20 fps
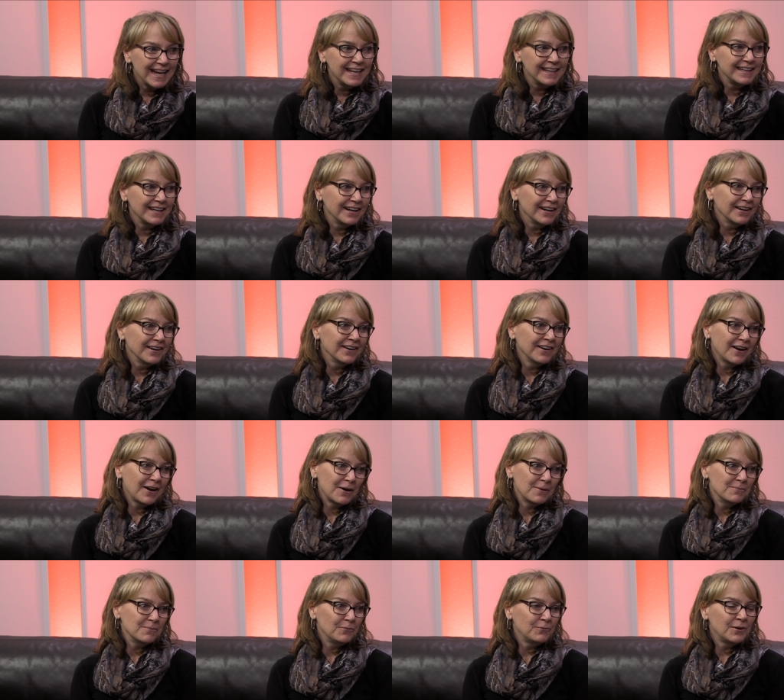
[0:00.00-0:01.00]
there
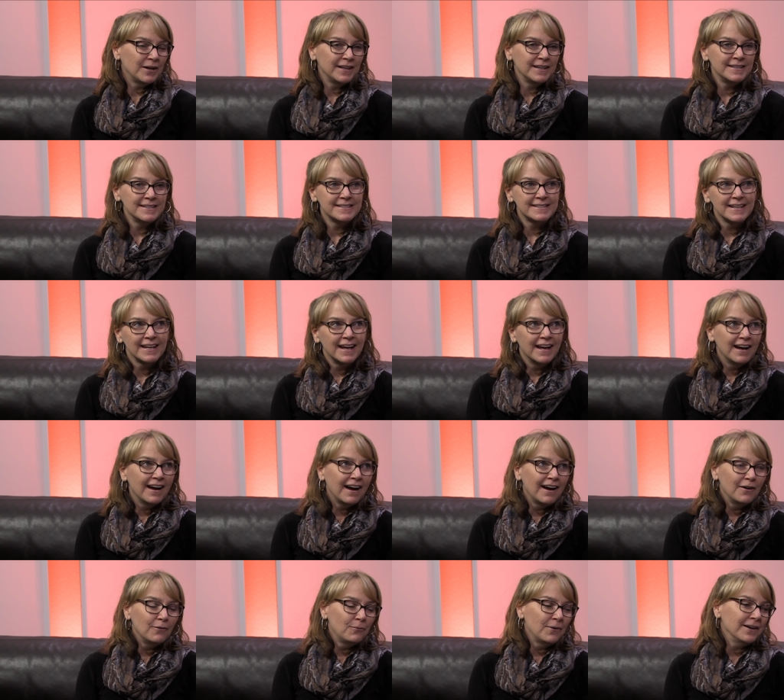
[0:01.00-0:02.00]
um, was
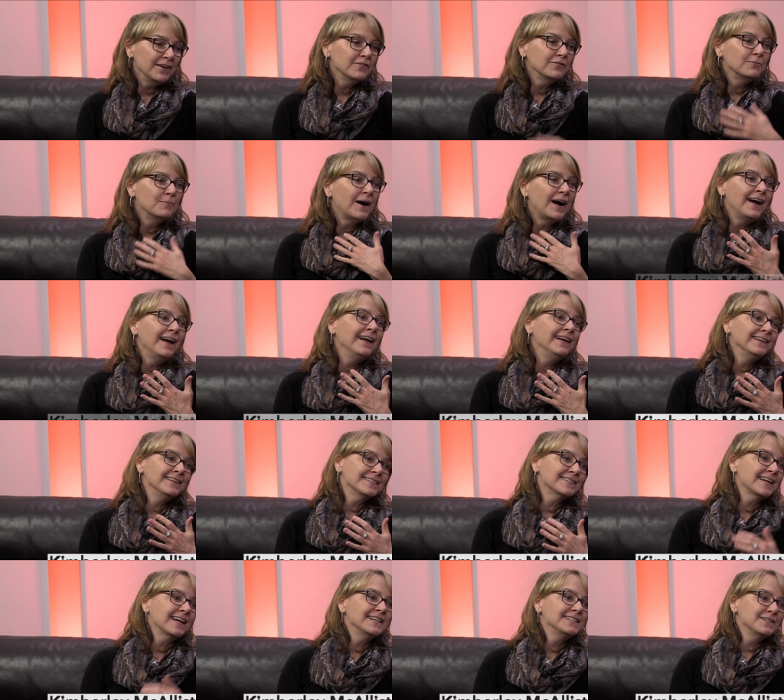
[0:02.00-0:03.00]
uh, one of my
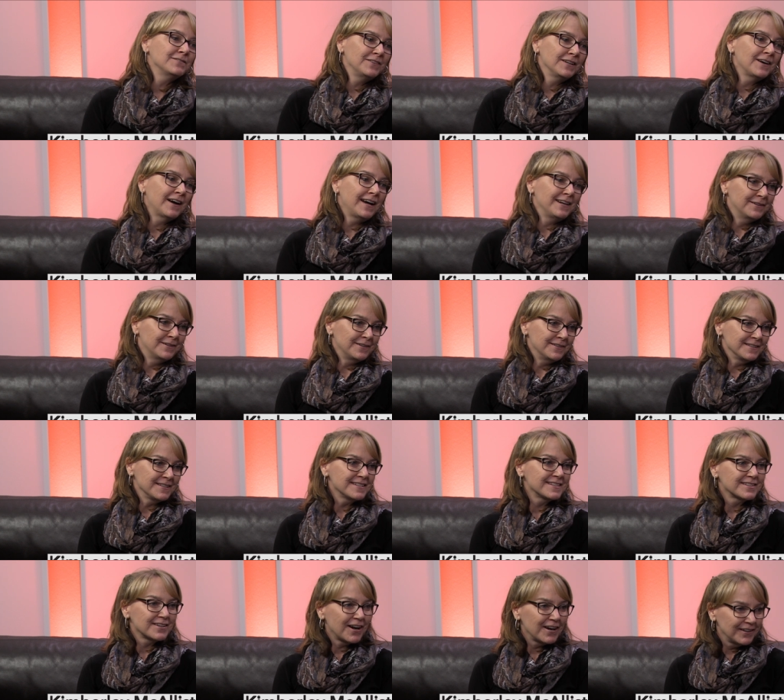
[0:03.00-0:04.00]
scientific
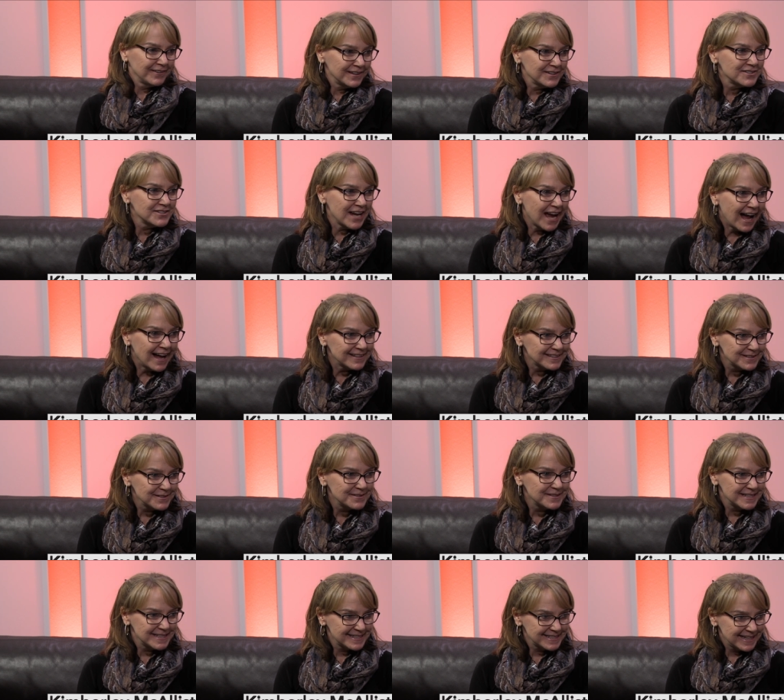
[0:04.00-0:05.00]
idols, Carla Schatz,
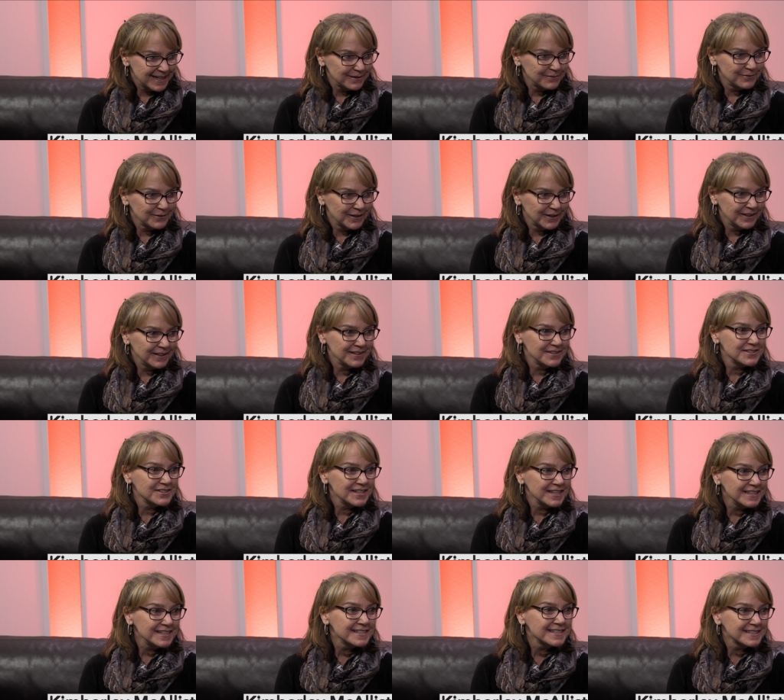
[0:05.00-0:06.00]
who's at Stanford, and
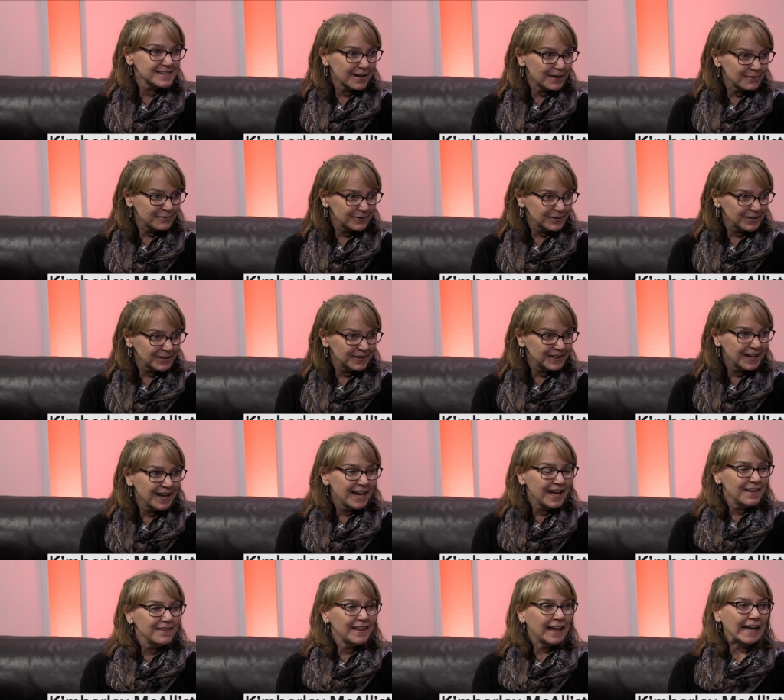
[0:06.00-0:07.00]
she discovered
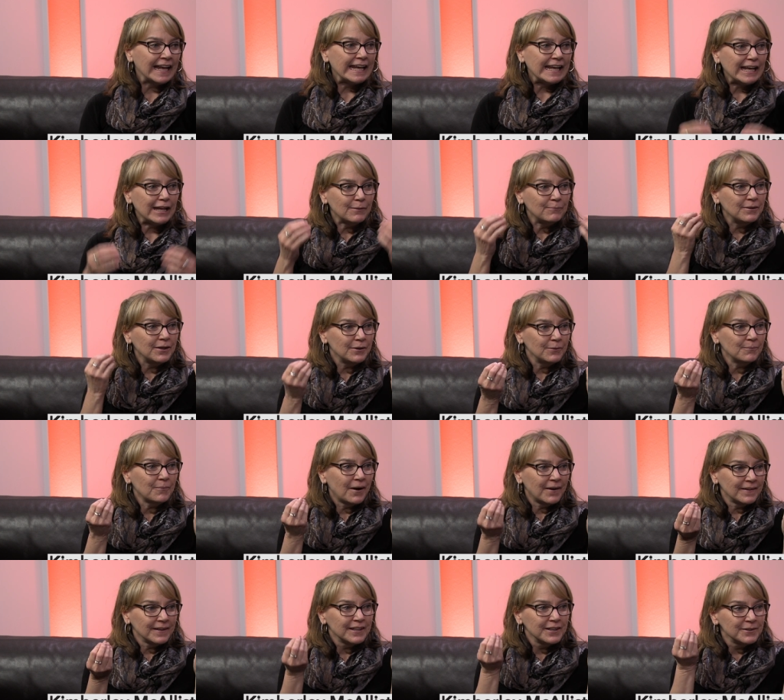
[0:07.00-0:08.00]
that immune
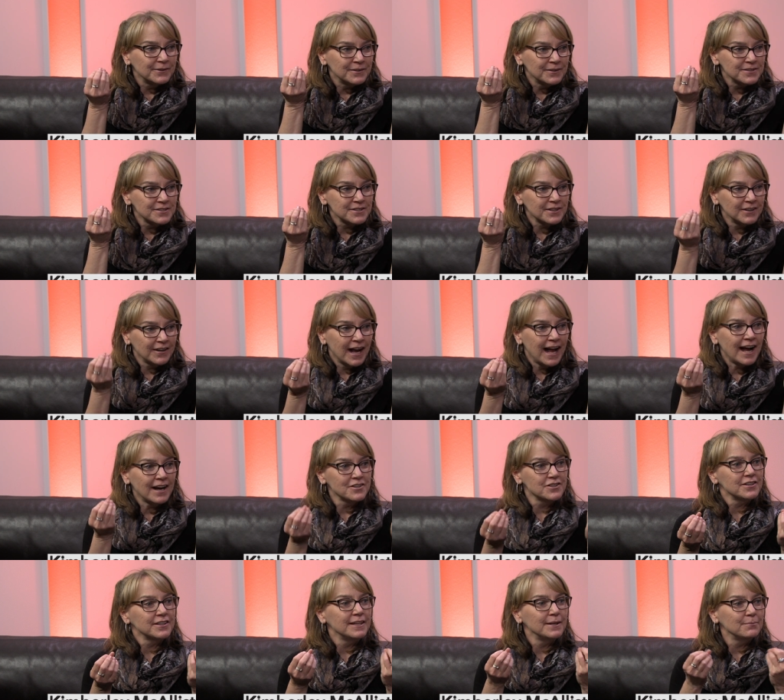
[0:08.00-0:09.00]
molecules are
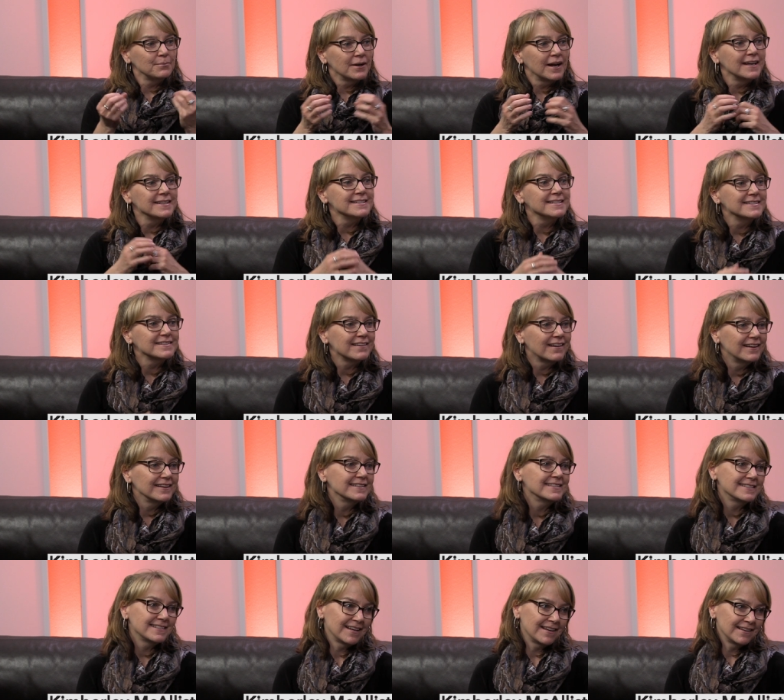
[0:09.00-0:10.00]
actually present on
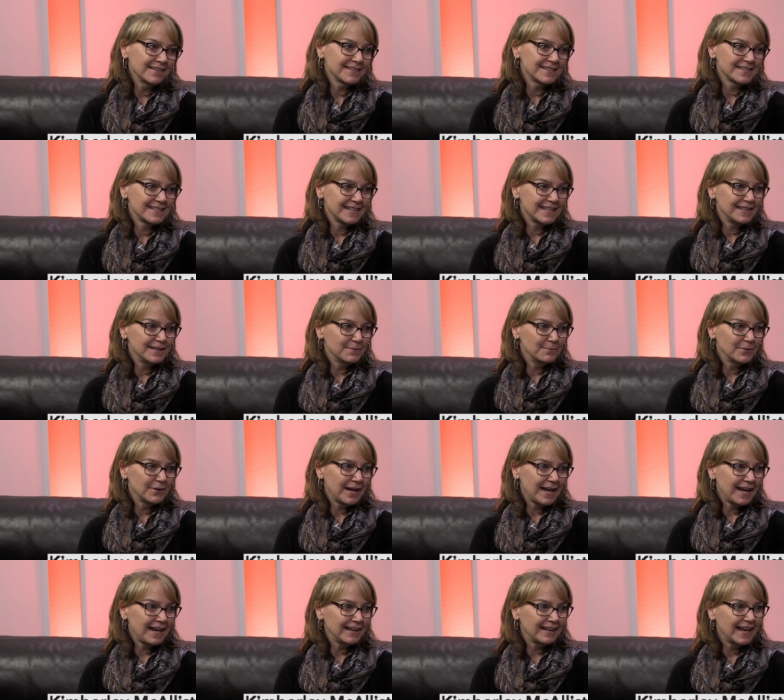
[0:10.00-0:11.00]
cells in the
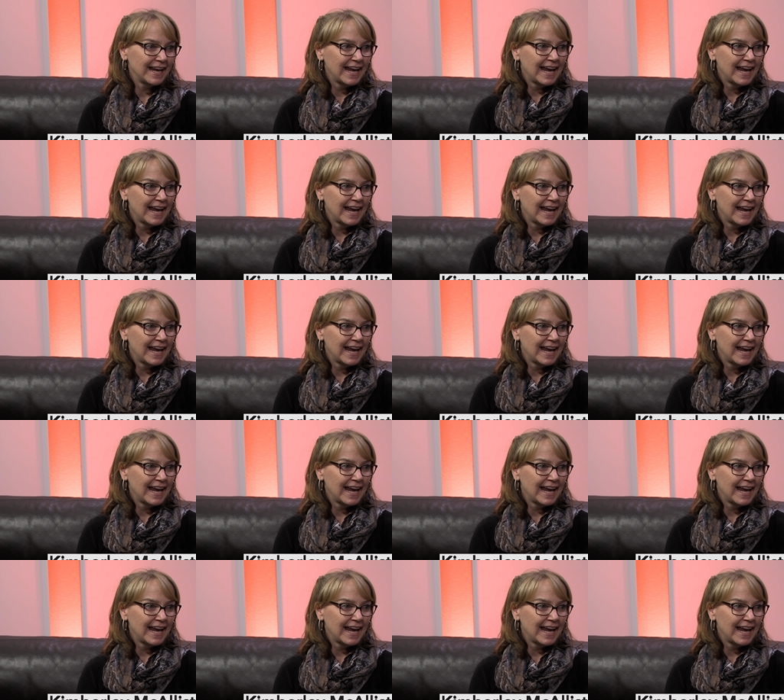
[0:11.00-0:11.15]
brain.